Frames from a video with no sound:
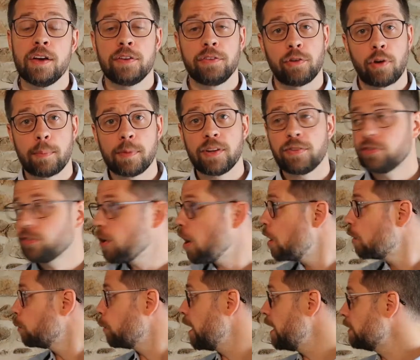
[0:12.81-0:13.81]
So I'm going to
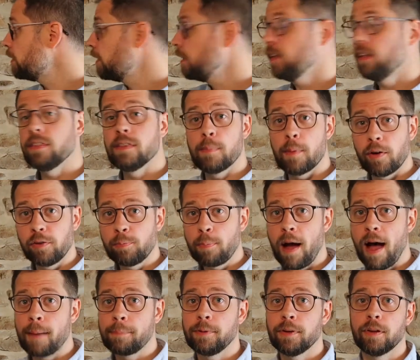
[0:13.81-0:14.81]
start with the most
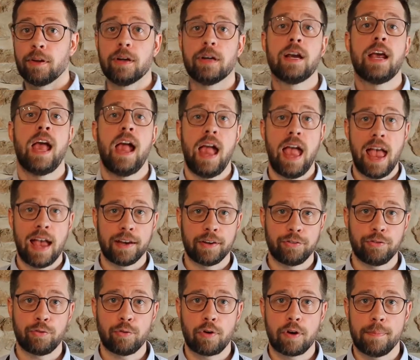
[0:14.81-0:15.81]
popular
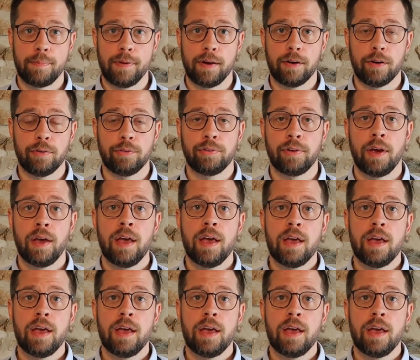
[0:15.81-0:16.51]
Angostura bitters.